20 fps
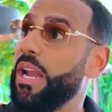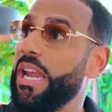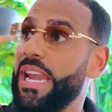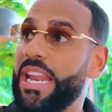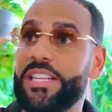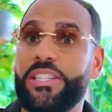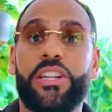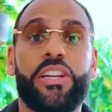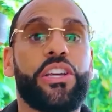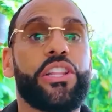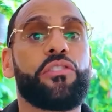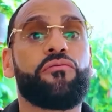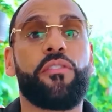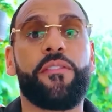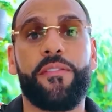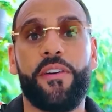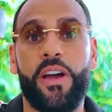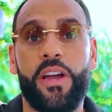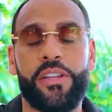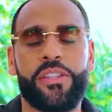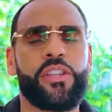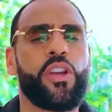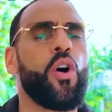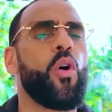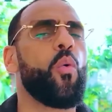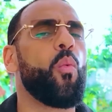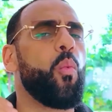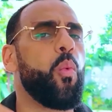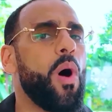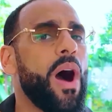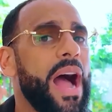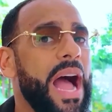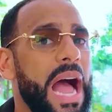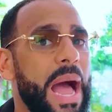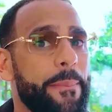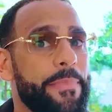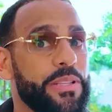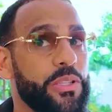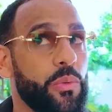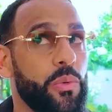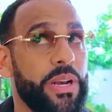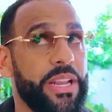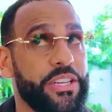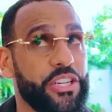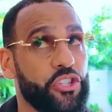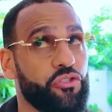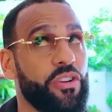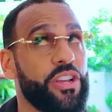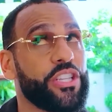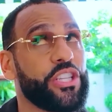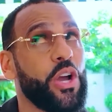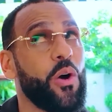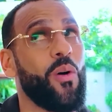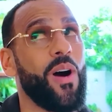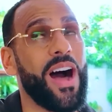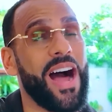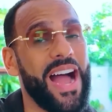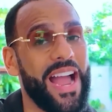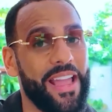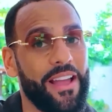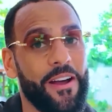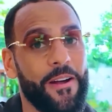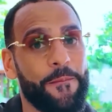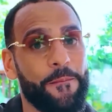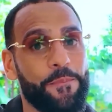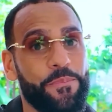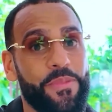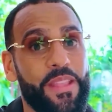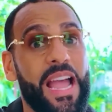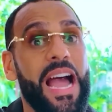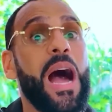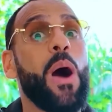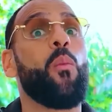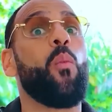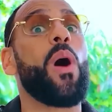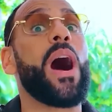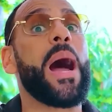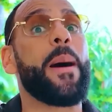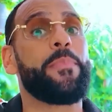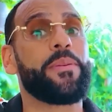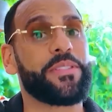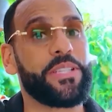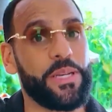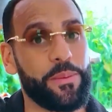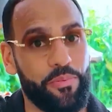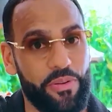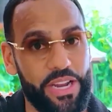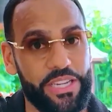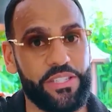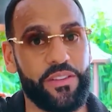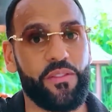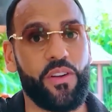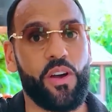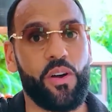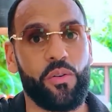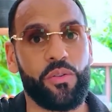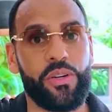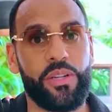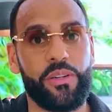Let's look at the reverse. What happens when interest rates go higher, and what happens to the price of gold?